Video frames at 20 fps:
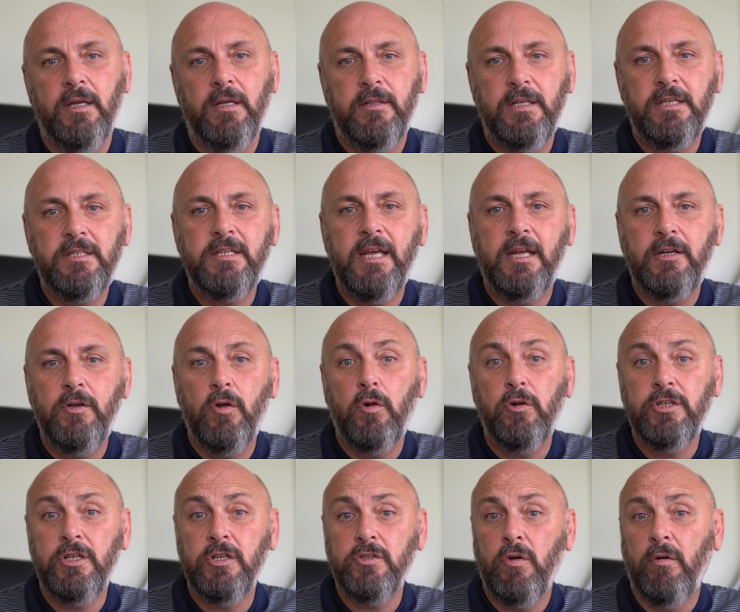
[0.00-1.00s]
This
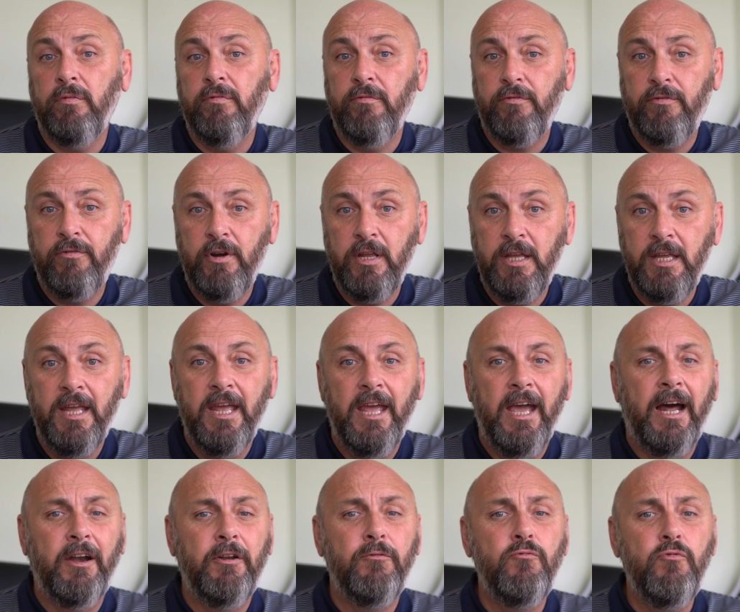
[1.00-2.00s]
technology is often free
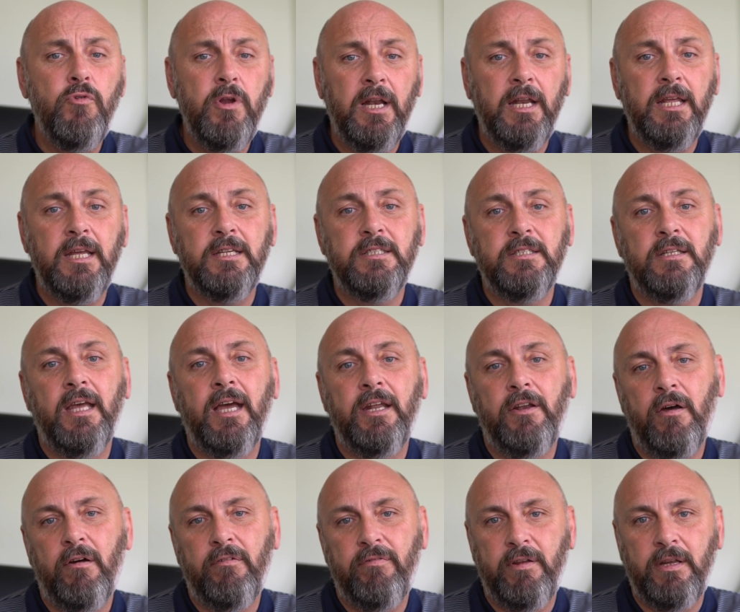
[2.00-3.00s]
and it really is at
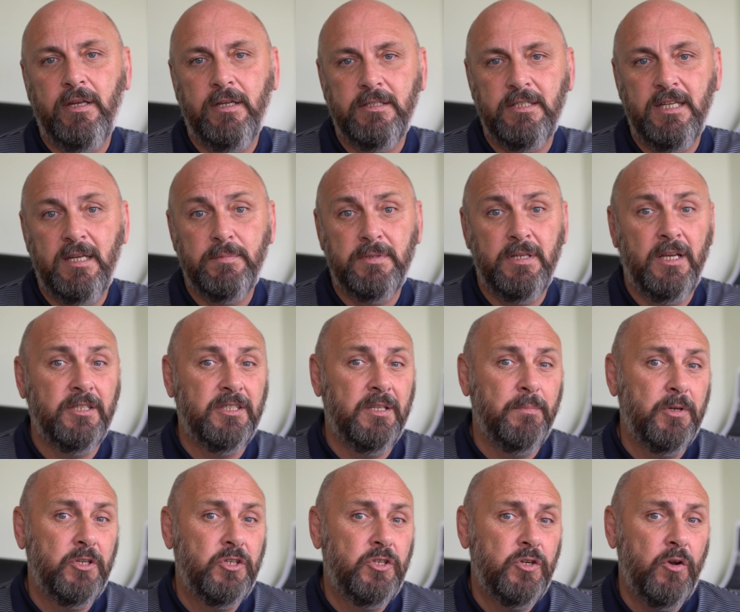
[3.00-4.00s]
our fingertips, as
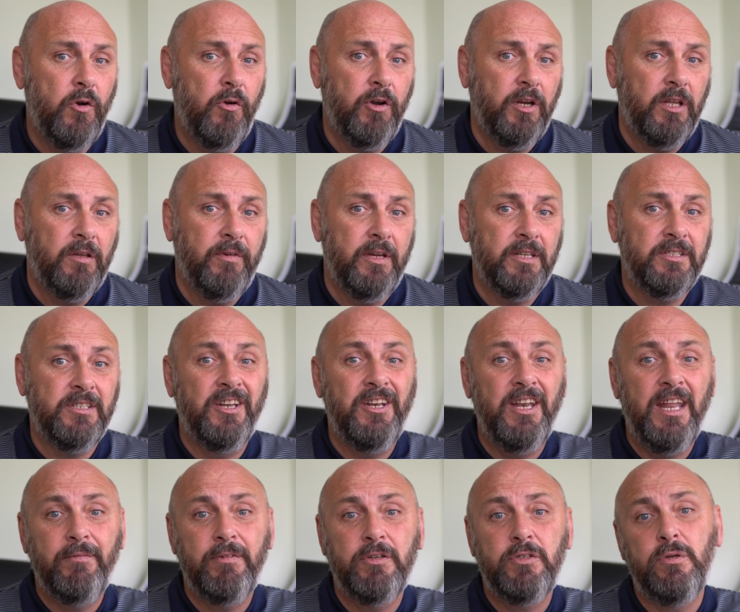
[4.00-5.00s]
the majority of us are
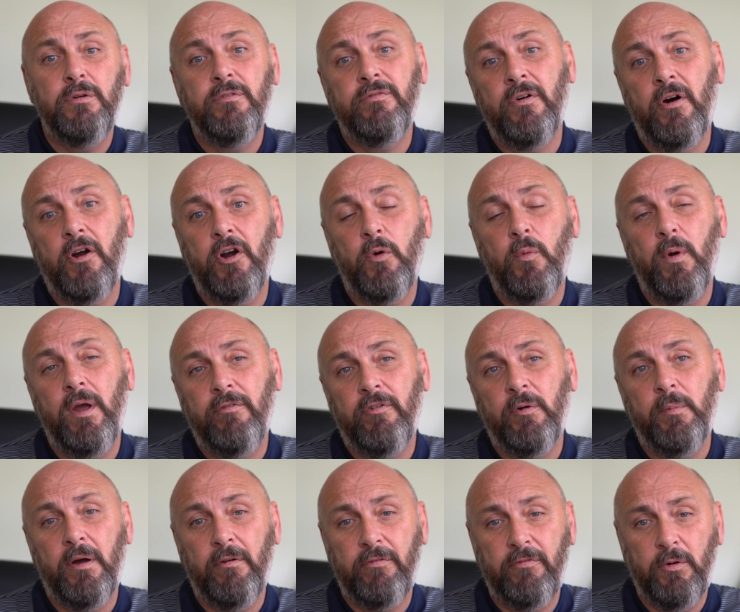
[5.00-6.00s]
never too far away
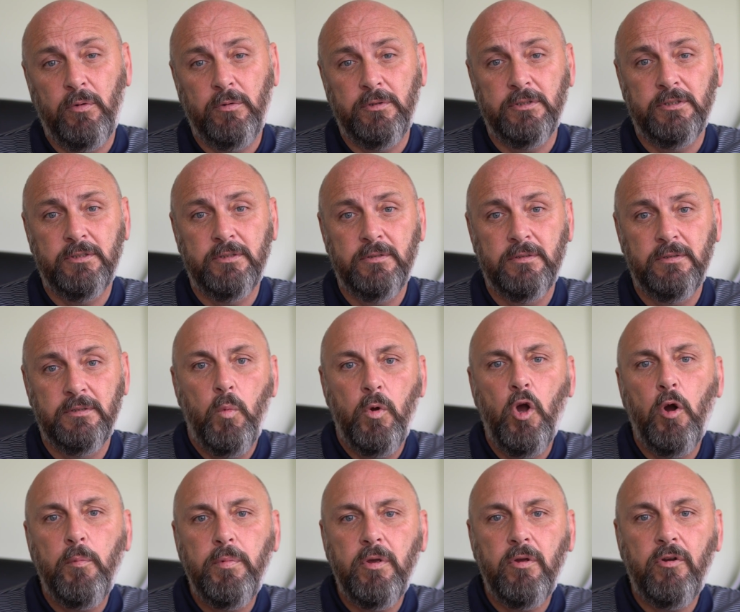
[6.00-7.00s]
from our phones. We
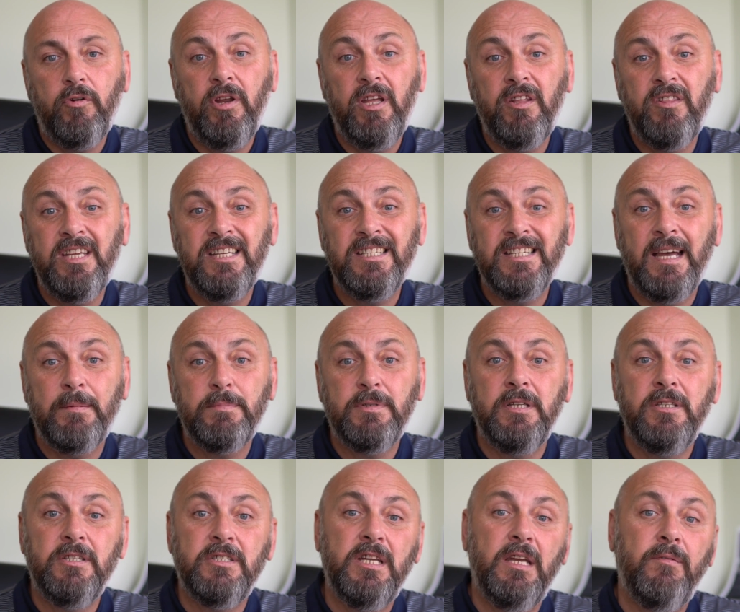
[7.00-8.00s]
hope you agree these apps
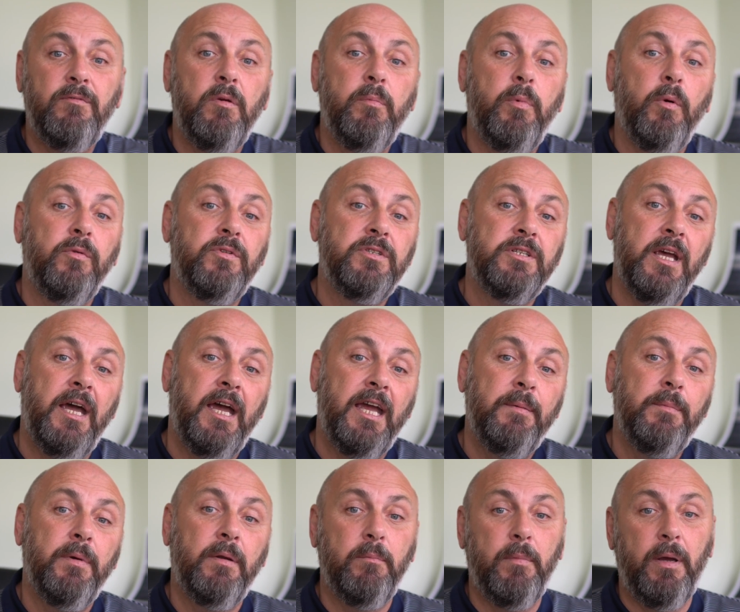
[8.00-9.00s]
can save you both
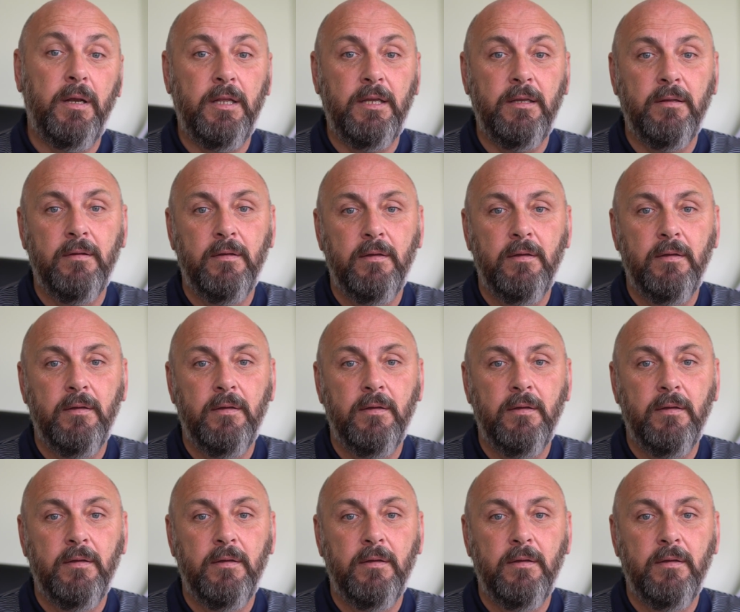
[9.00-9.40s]
time and money.